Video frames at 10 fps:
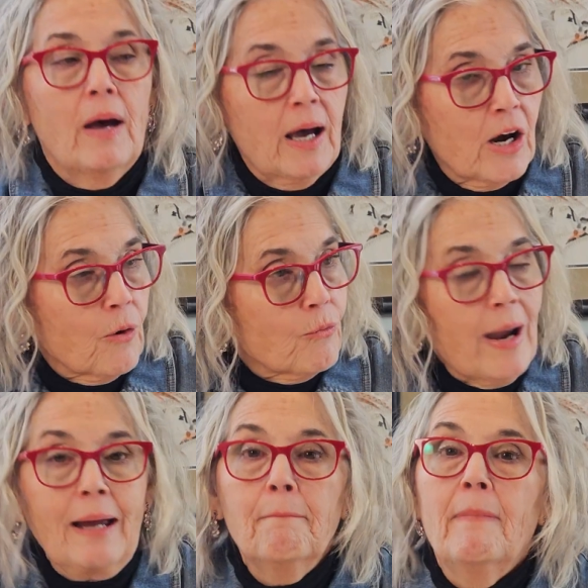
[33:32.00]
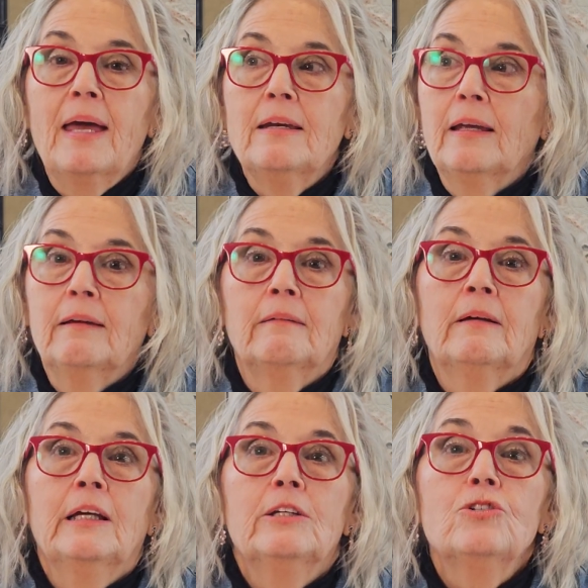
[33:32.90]
are recommending
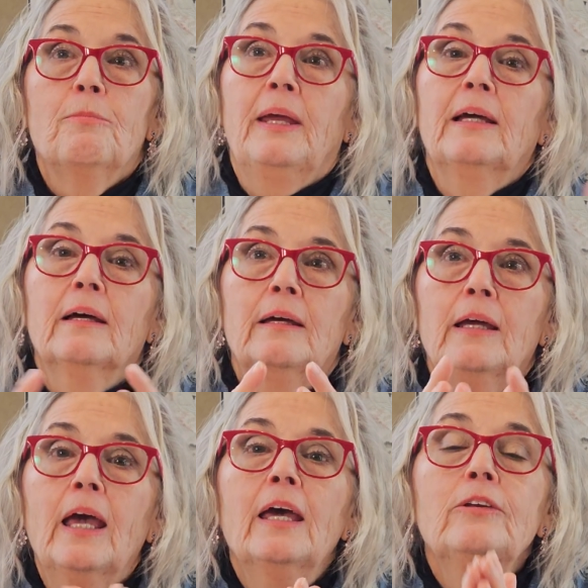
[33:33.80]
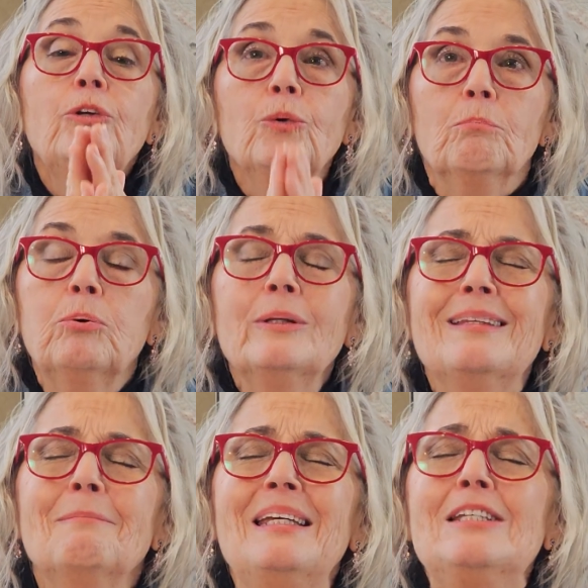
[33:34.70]
Jamaica and you put
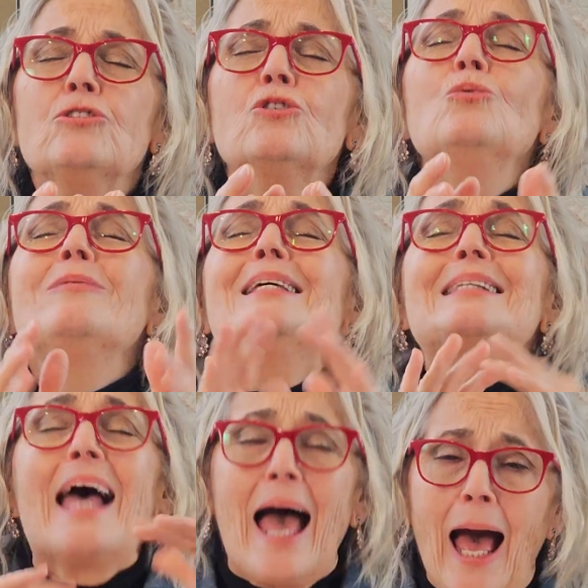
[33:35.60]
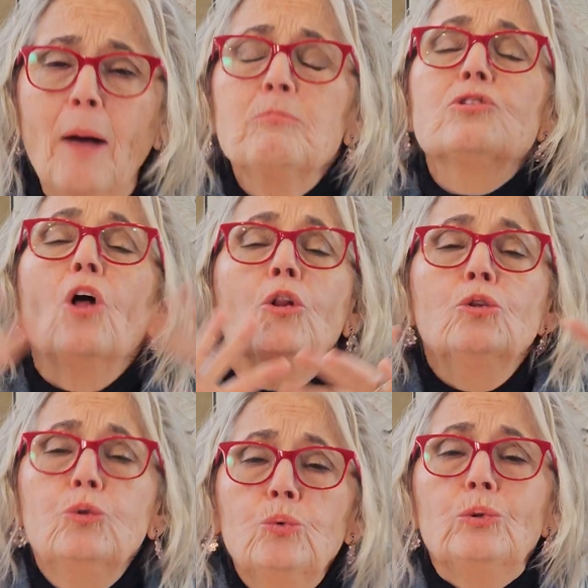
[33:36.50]
them into this
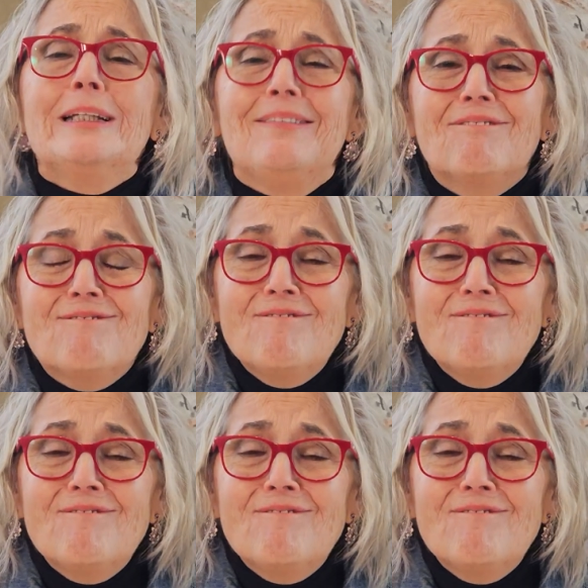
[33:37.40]
absolutely